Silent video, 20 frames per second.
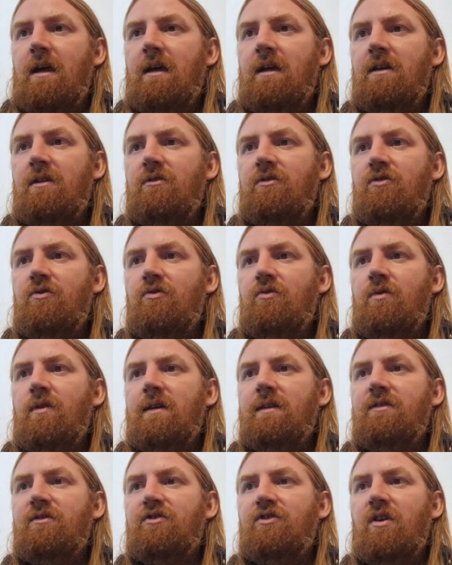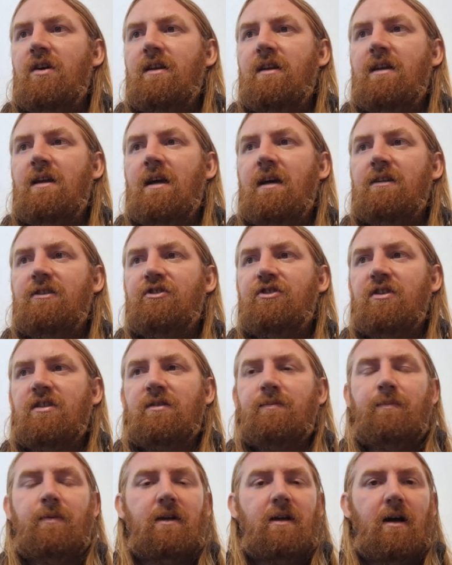he knew his journey had
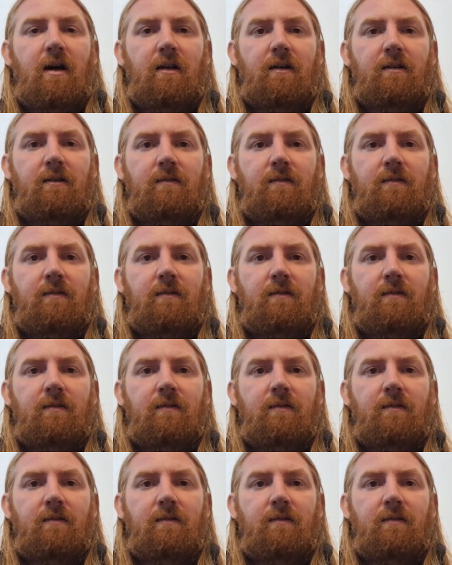just begun.